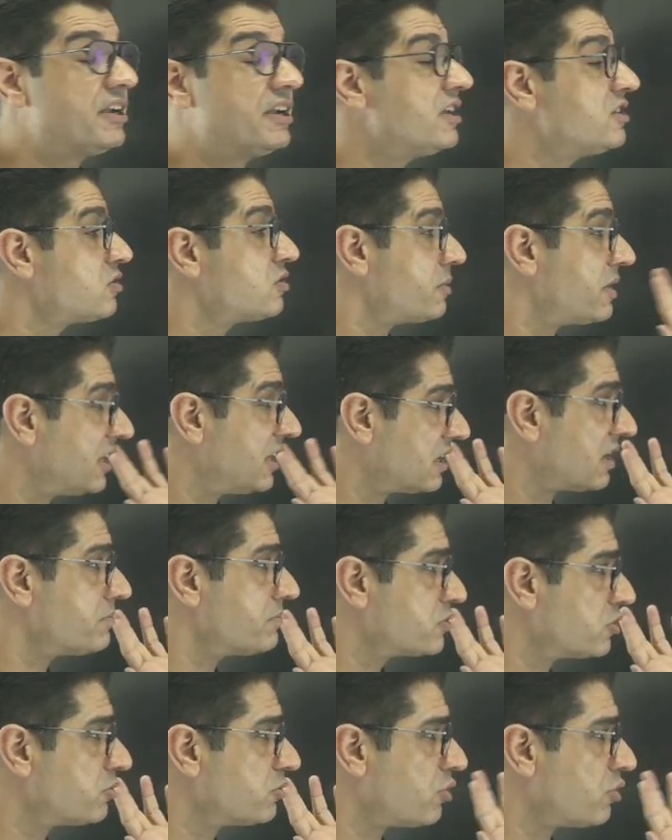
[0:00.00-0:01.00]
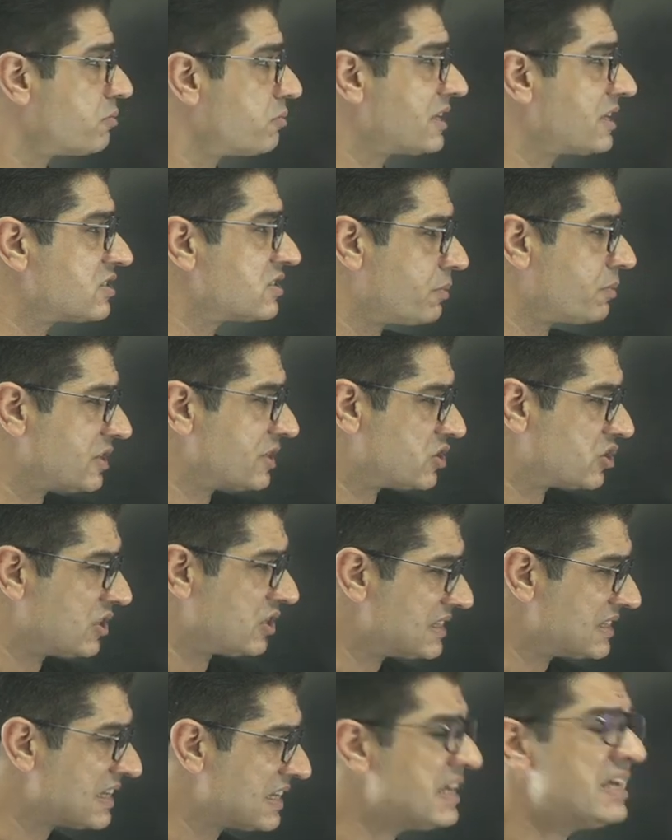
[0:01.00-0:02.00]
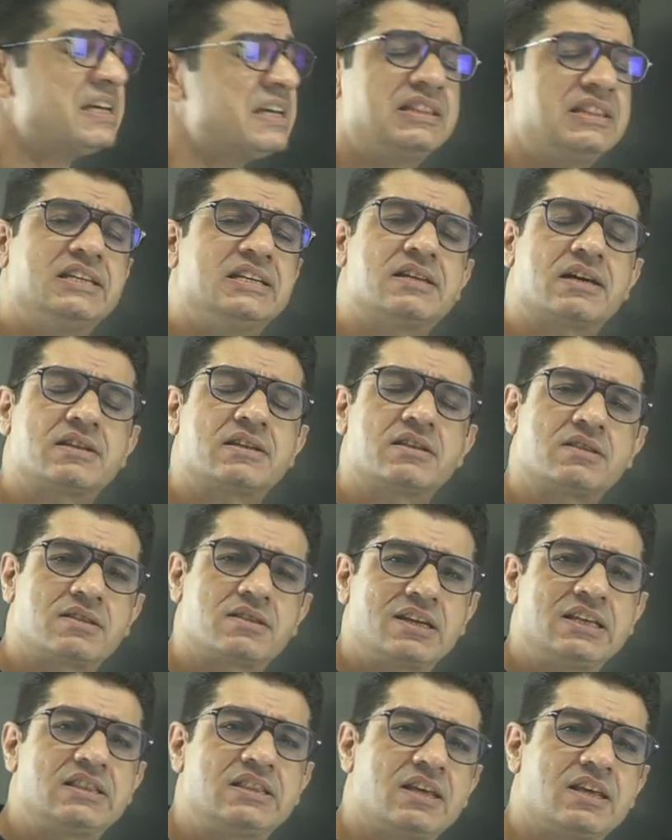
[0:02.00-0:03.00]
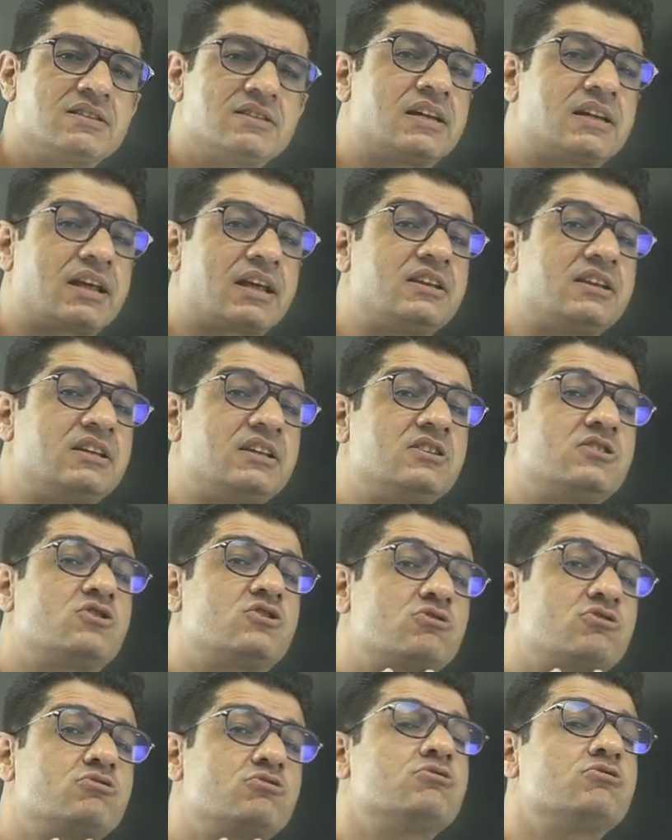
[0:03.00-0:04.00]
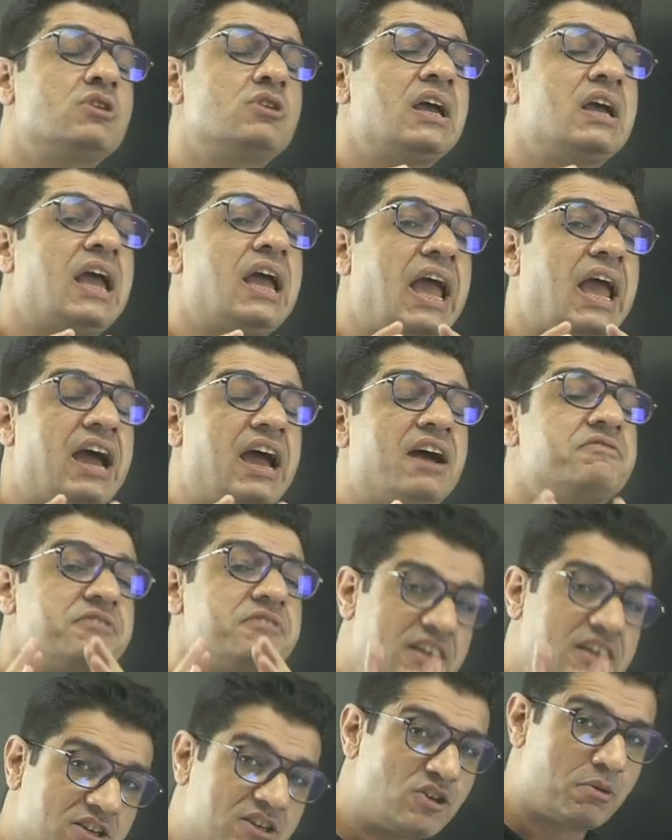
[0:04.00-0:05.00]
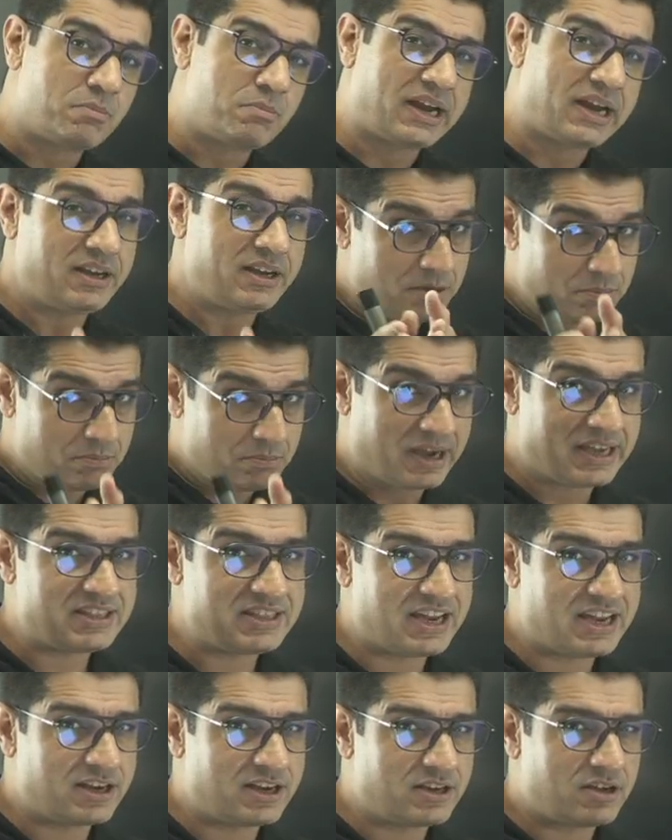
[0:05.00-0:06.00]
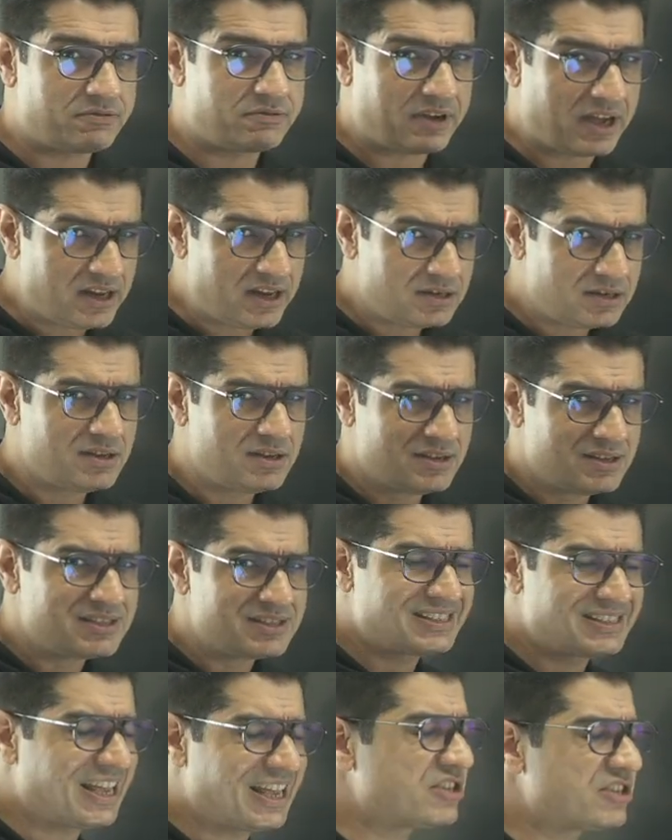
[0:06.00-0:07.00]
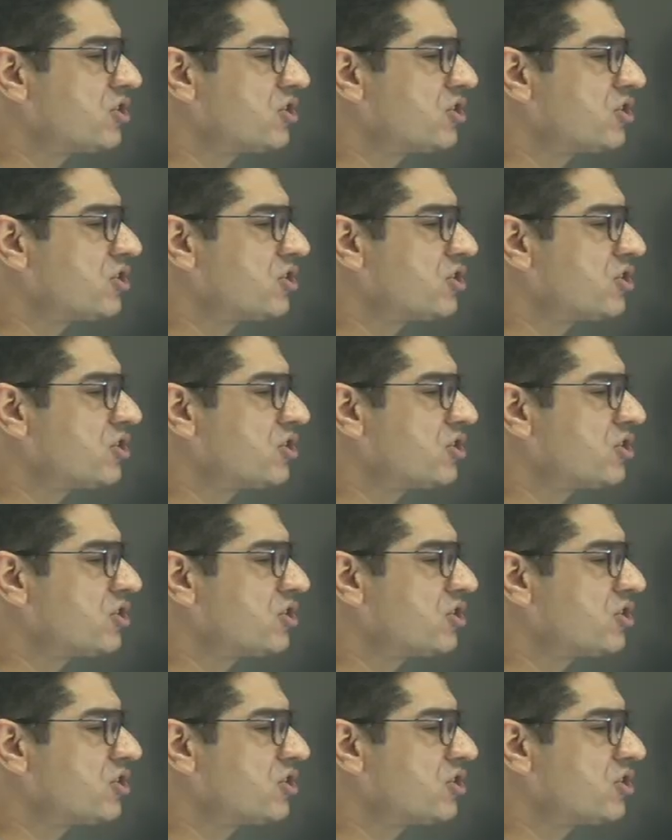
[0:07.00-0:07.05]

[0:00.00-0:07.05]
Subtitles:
So when it comes to tone-based questions, these are the three things that I need to have in your mind by the end of our session